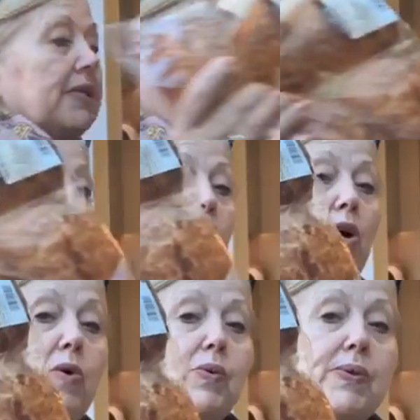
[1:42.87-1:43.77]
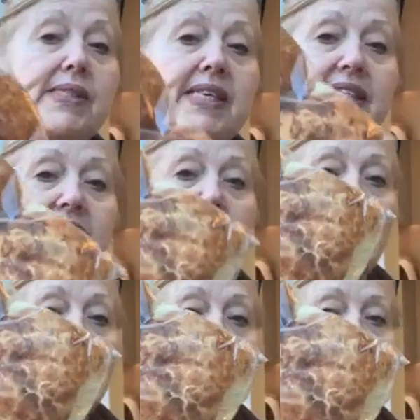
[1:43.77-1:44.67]
Some rolls, these are the
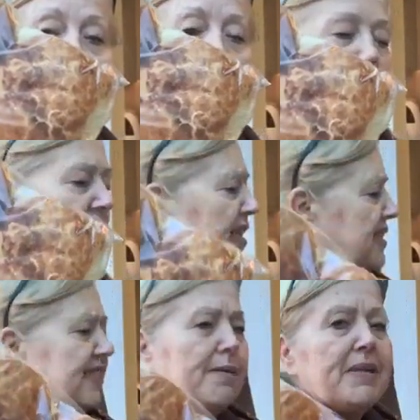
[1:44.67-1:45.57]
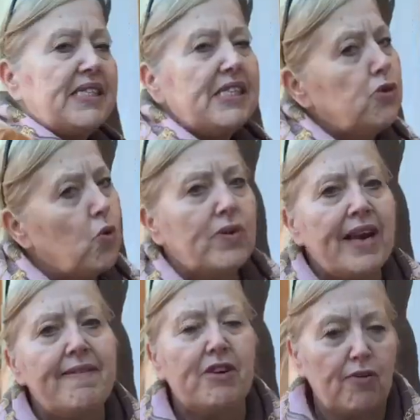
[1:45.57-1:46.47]
tiger rolls. So some of this is
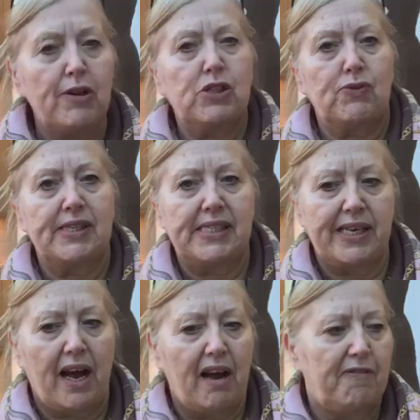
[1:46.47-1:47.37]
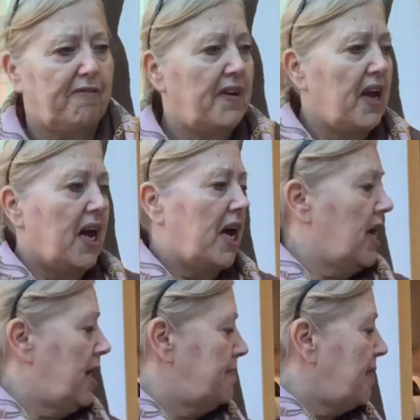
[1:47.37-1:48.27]
ordinary grocery stuff.
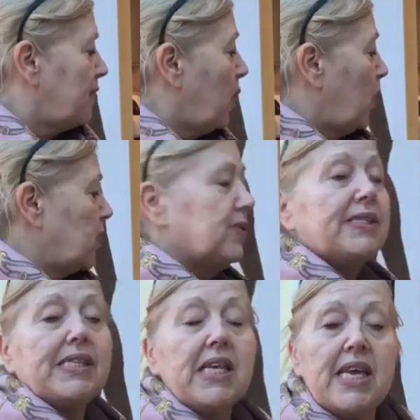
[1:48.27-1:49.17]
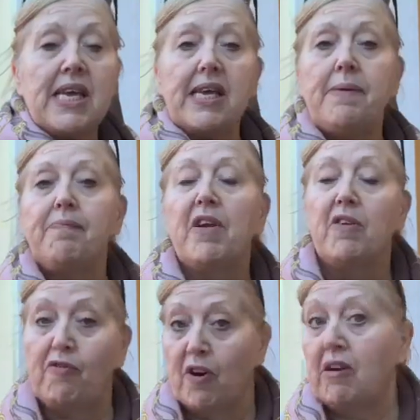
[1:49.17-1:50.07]
Of course, the
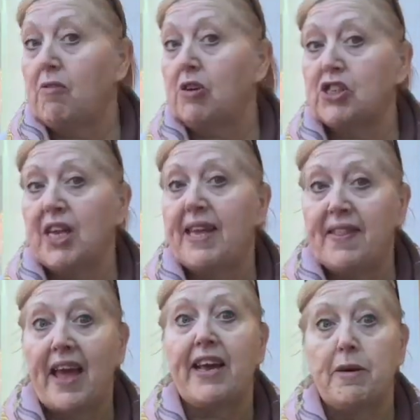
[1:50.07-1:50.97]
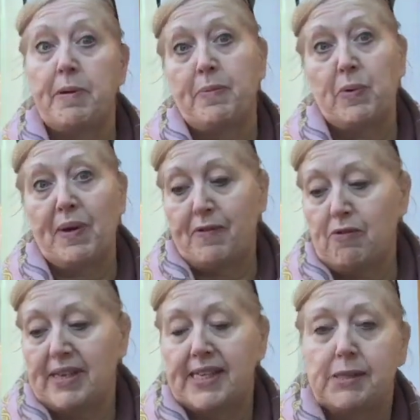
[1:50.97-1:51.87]
Ferrero Rocher, they're going to be put away for
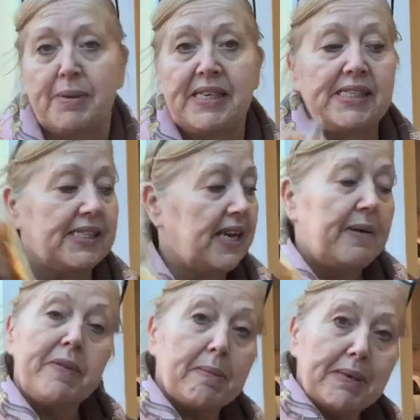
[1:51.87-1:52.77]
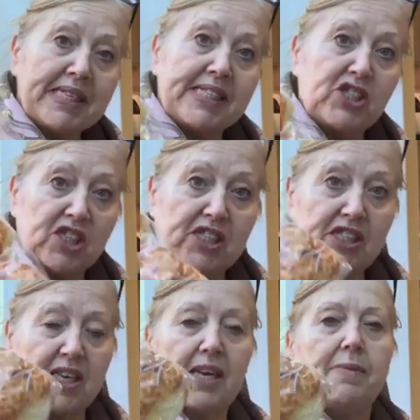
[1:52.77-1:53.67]
Christmas. But this is just,
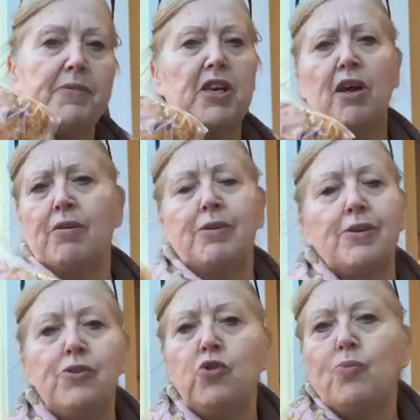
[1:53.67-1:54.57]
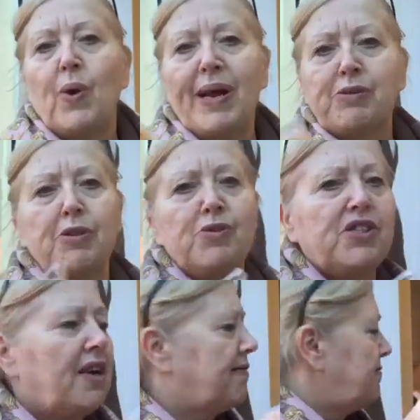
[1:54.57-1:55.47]
you know, normal household stuff.